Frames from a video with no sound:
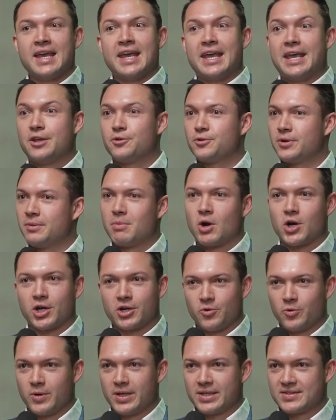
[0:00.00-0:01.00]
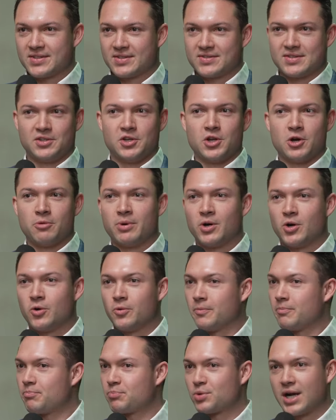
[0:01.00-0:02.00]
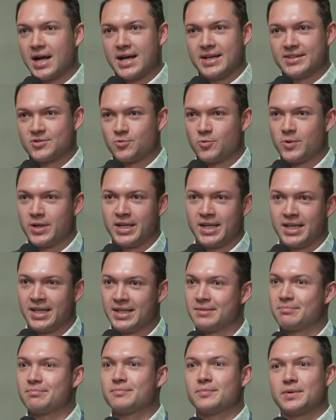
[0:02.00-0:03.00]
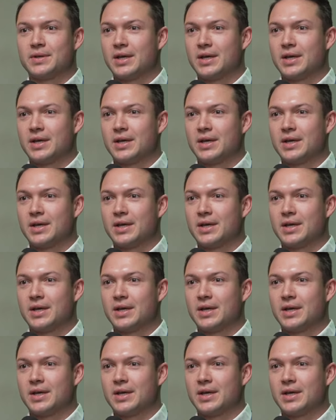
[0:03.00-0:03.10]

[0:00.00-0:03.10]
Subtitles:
Henry Markowitz, Nobel Prize winning